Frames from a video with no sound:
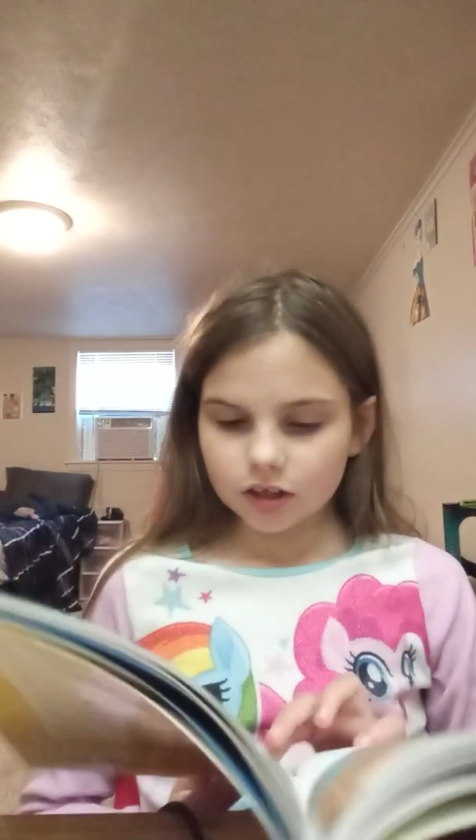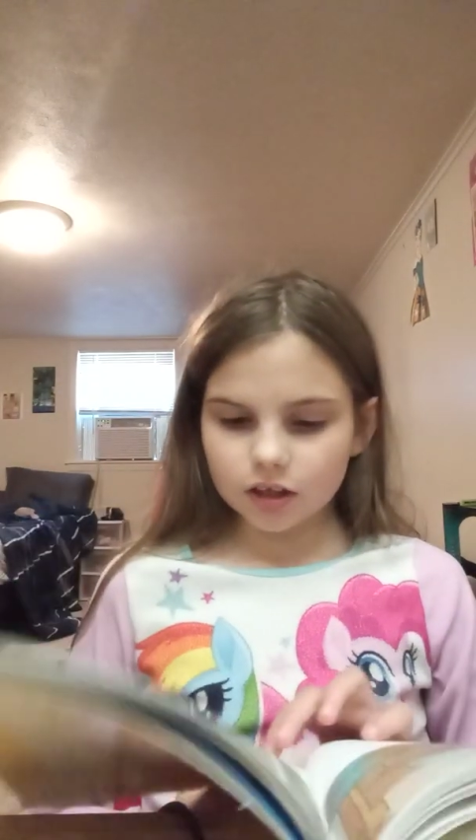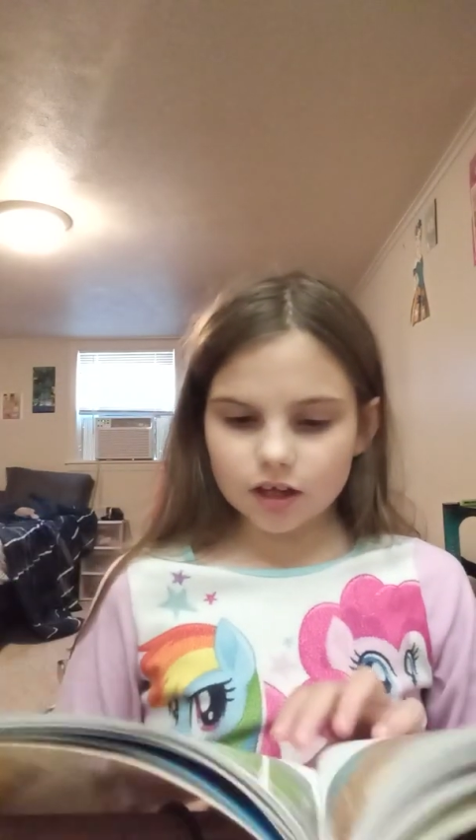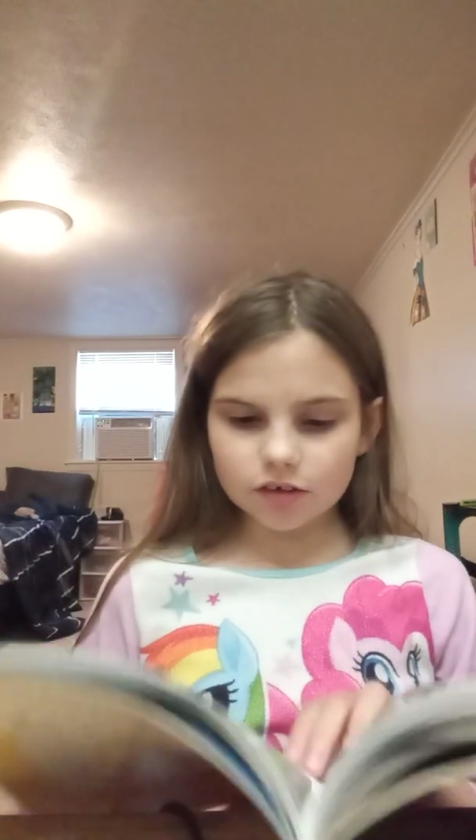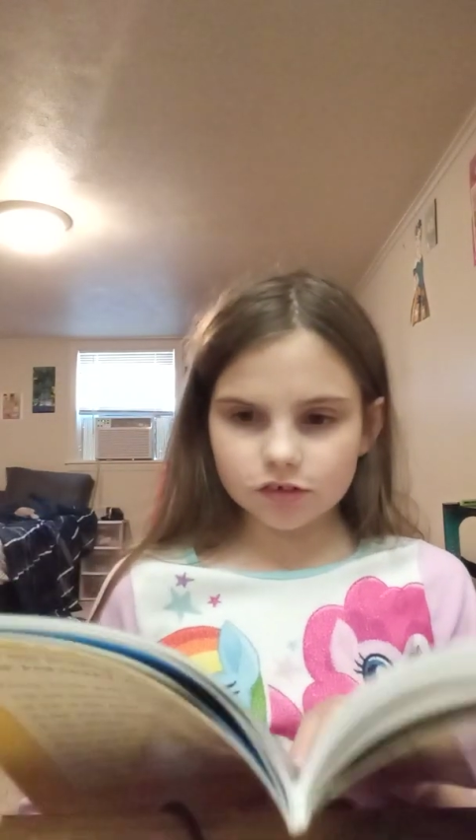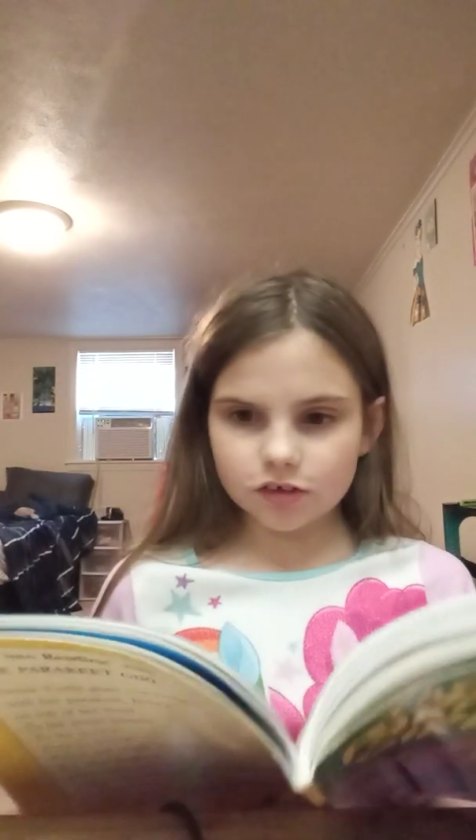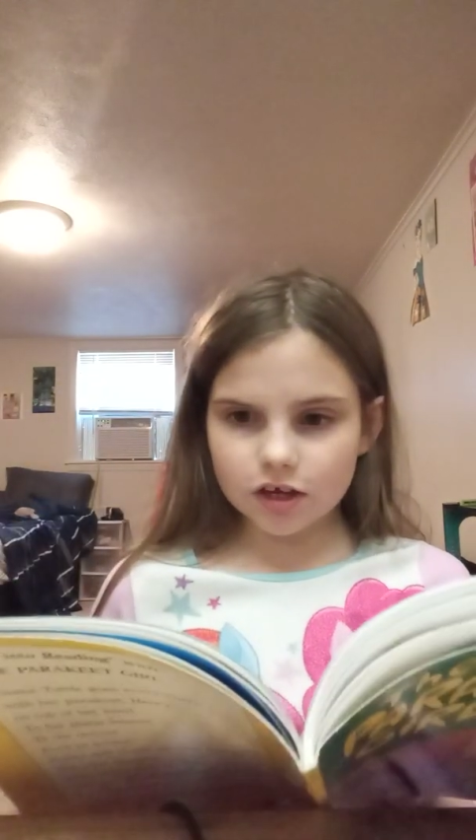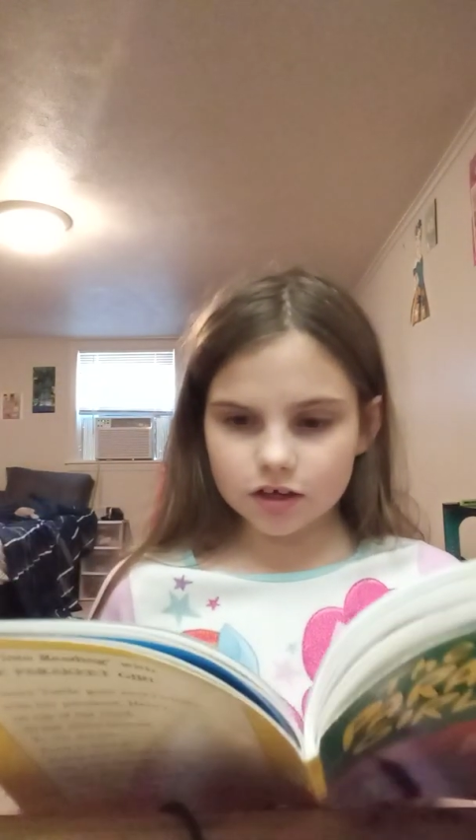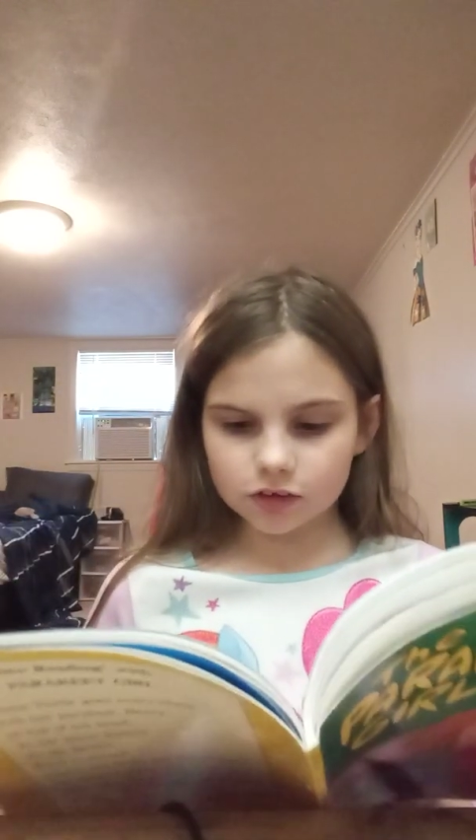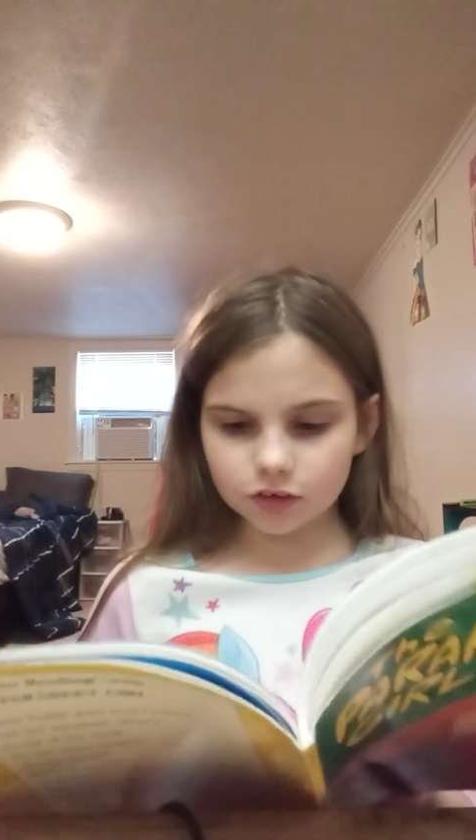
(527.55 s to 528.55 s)
The next
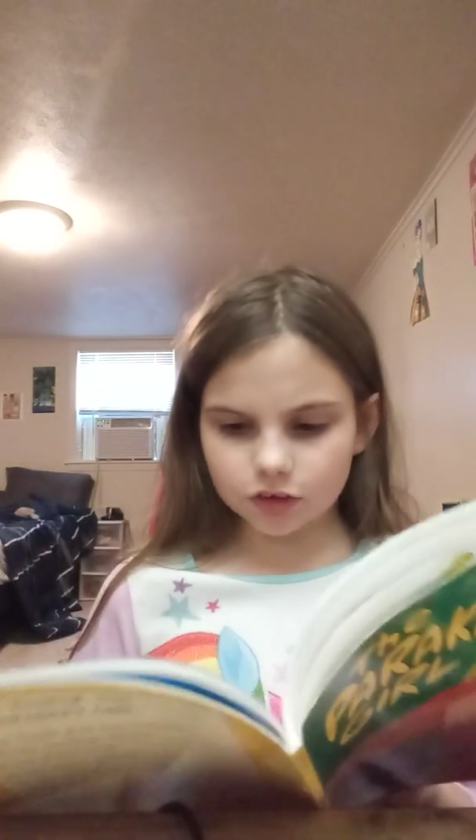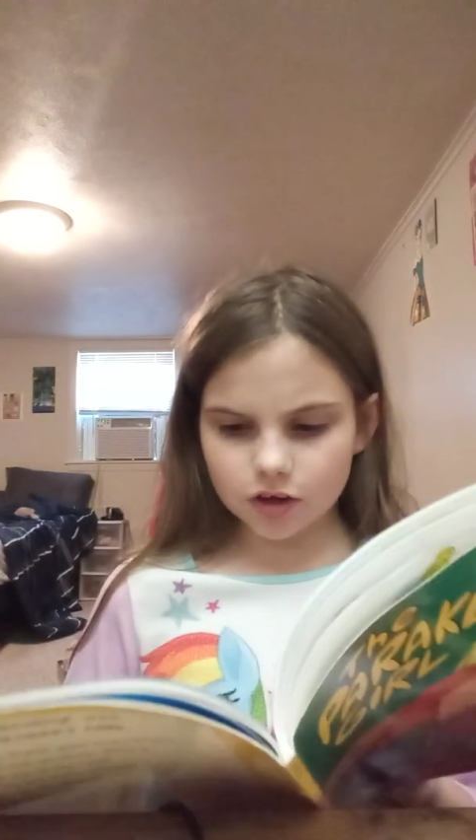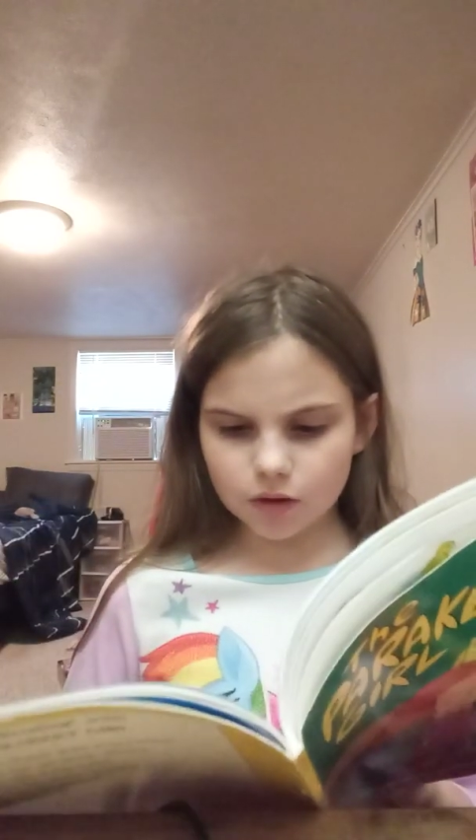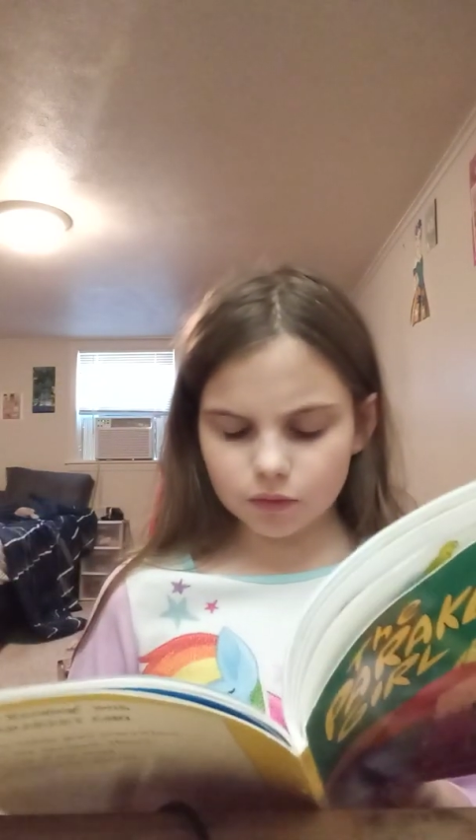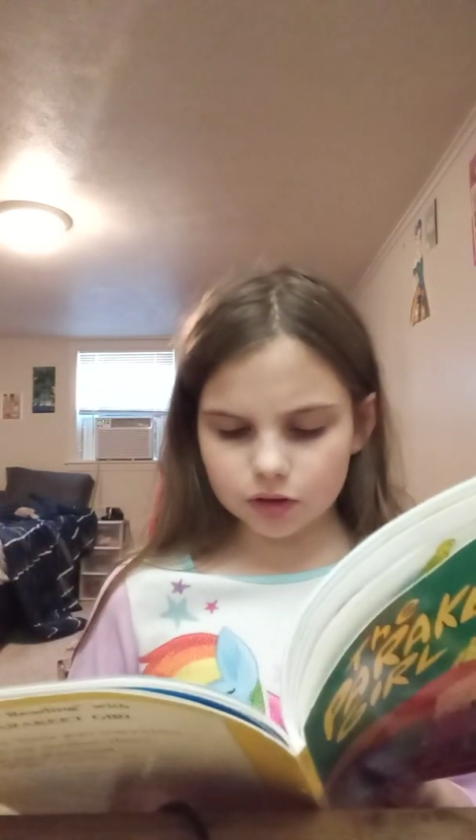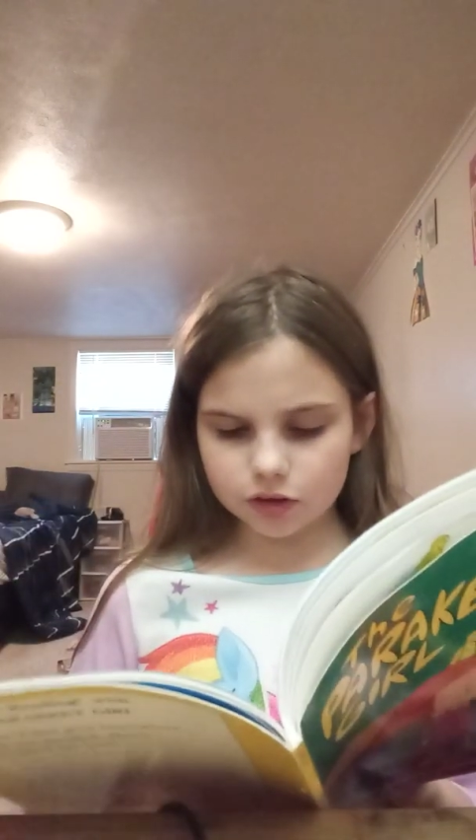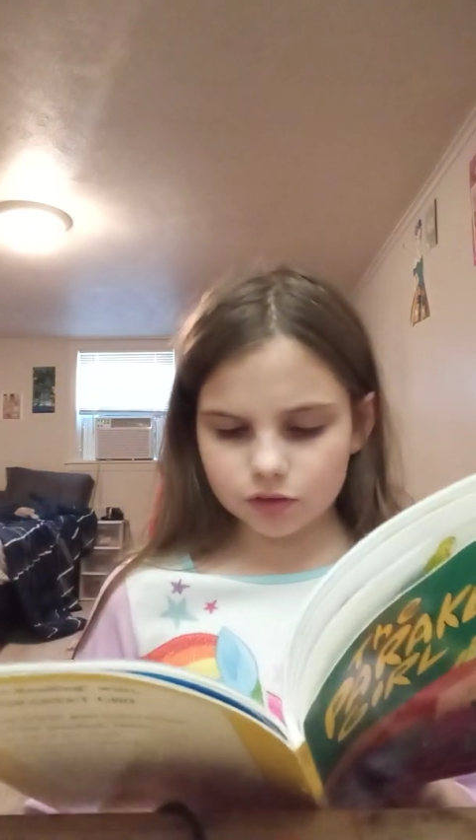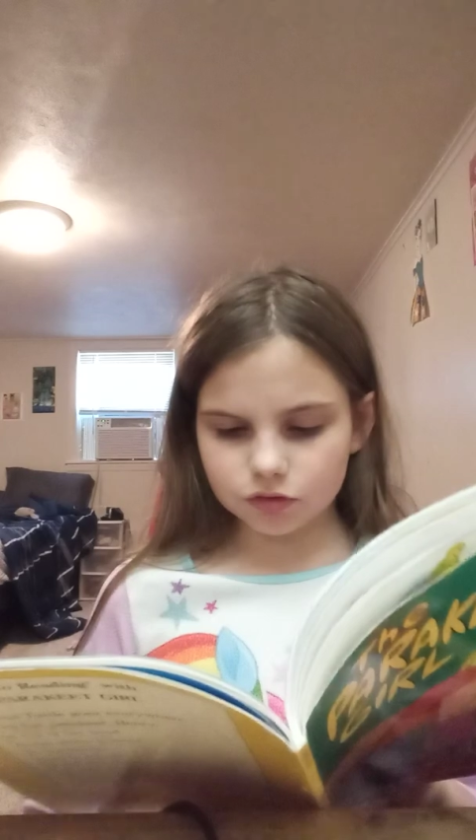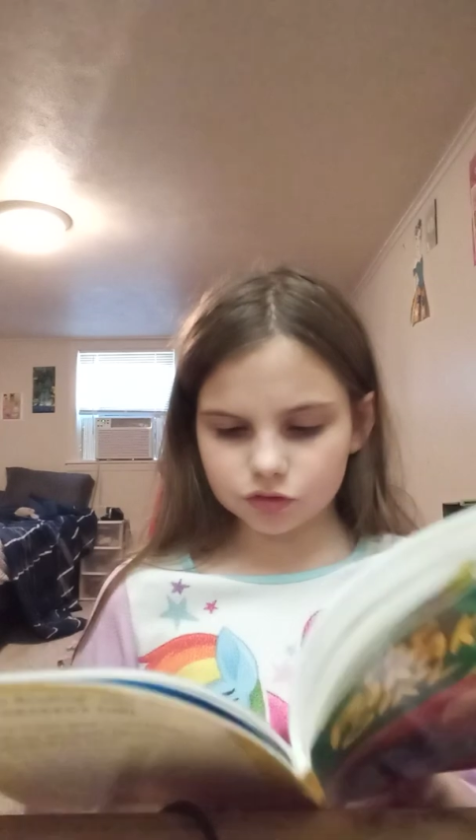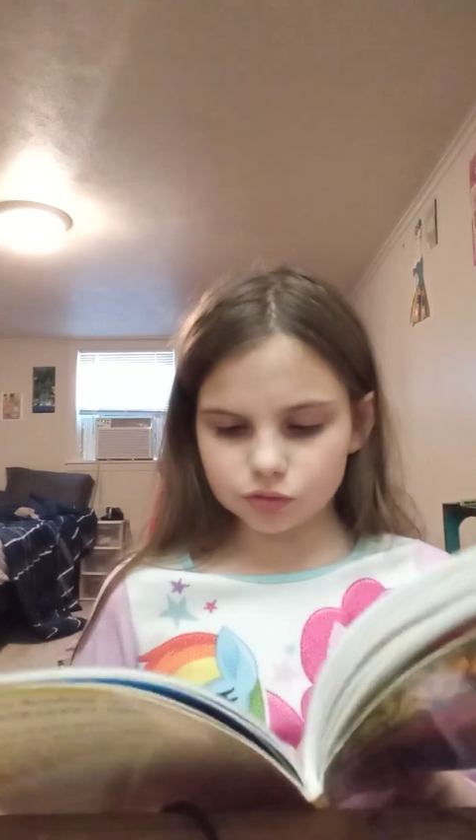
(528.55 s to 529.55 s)
day, Henry did not want to go
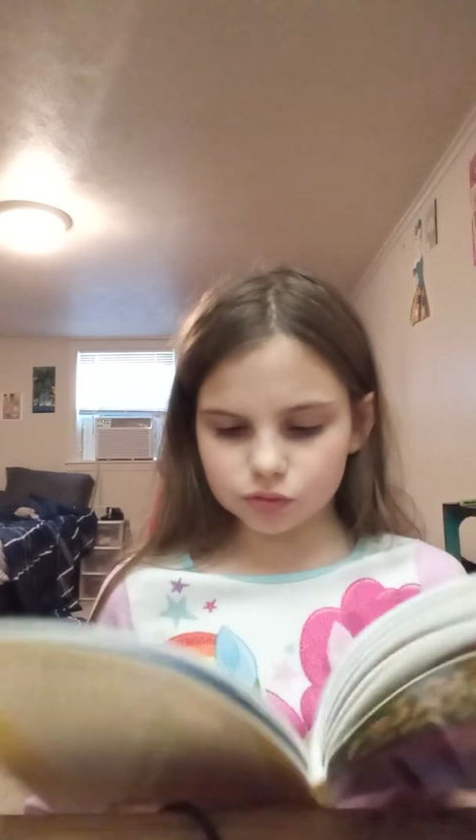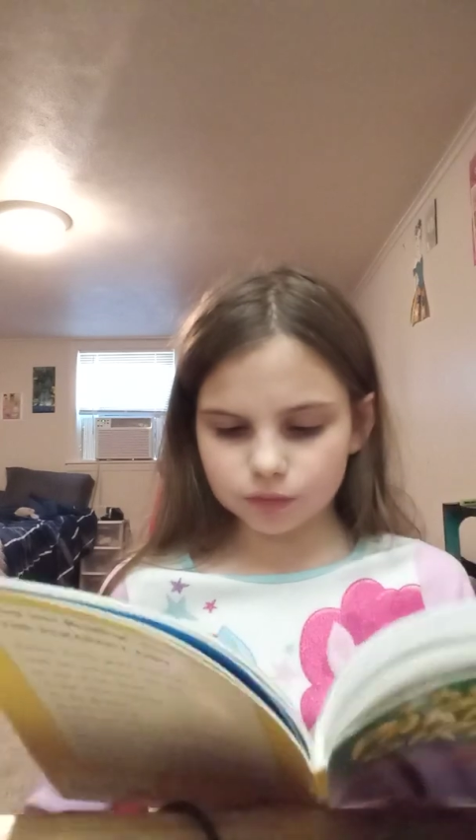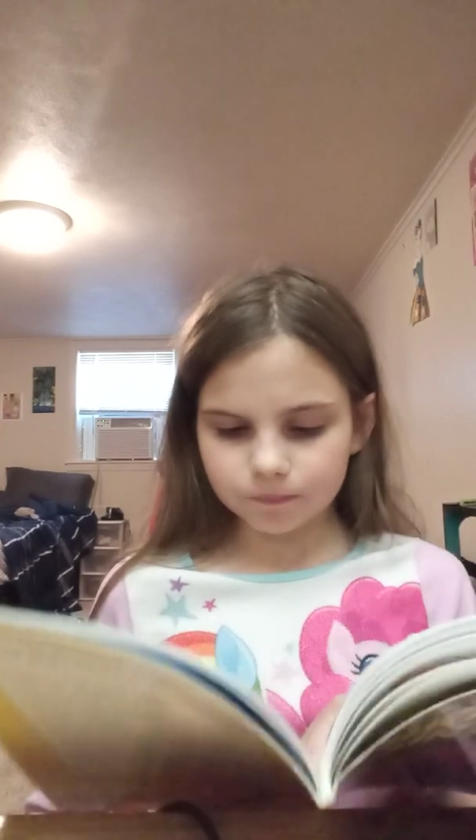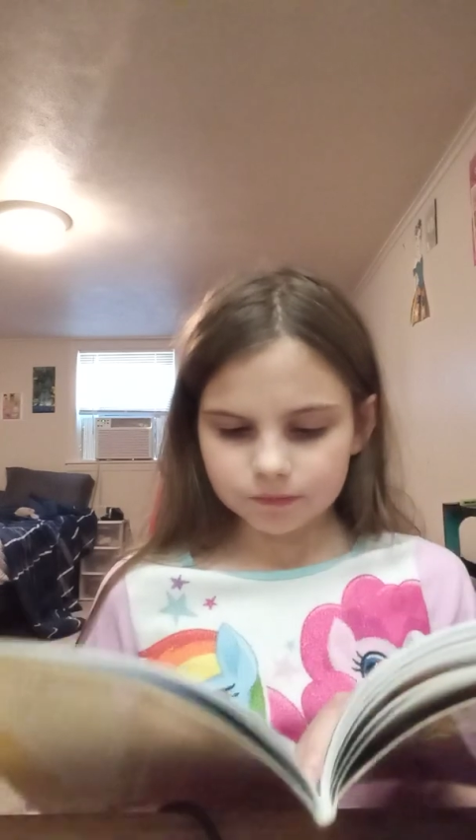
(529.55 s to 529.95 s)
to school.